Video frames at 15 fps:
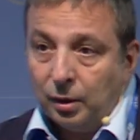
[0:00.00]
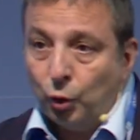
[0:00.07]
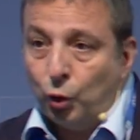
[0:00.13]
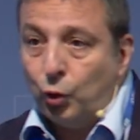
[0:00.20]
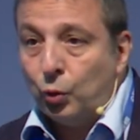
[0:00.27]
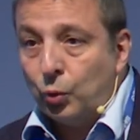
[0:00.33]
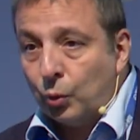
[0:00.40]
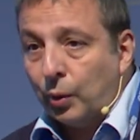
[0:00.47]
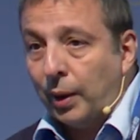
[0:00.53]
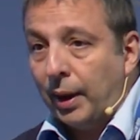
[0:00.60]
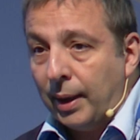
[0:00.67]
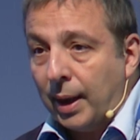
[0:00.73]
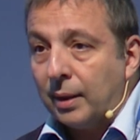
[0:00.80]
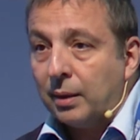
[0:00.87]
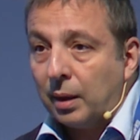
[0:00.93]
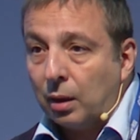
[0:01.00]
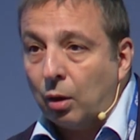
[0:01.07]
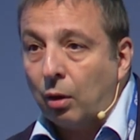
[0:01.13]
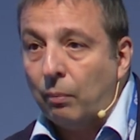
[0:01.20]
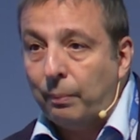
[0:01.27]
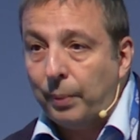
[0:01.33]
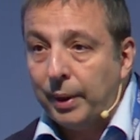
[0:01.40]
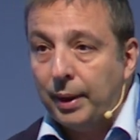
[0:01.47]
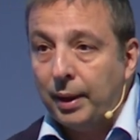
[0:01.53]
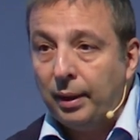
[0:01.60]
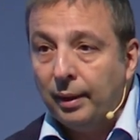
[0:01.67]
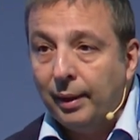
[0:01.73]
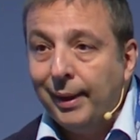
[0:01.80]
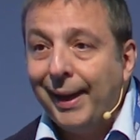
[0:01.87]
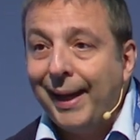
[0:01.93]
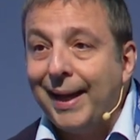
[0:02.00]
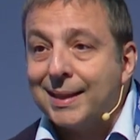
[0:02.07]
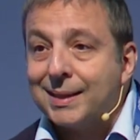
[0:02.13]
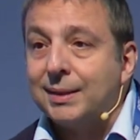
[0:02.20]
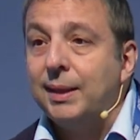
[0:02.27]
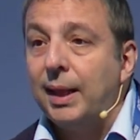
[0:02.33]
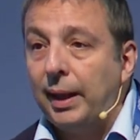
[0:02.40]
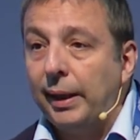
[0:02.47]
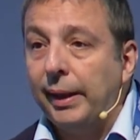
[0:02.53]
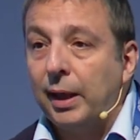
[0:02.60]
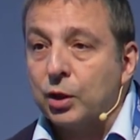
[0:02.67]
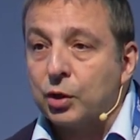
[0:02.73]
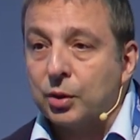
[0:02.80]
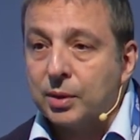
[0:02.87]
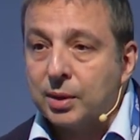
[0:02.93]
to another company as delegations.